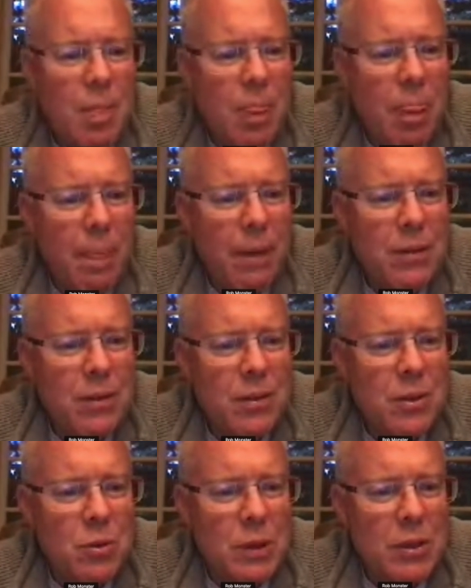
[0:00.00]
This is the
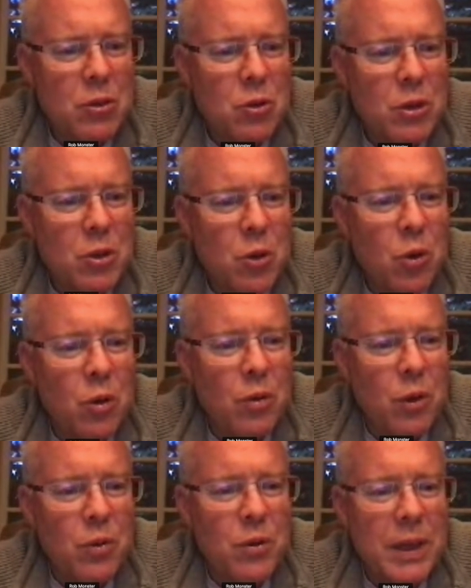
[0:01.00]
greatest earned call of all
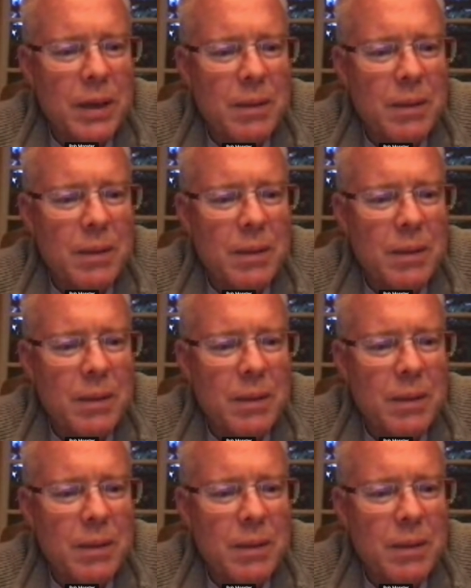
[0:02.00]
time.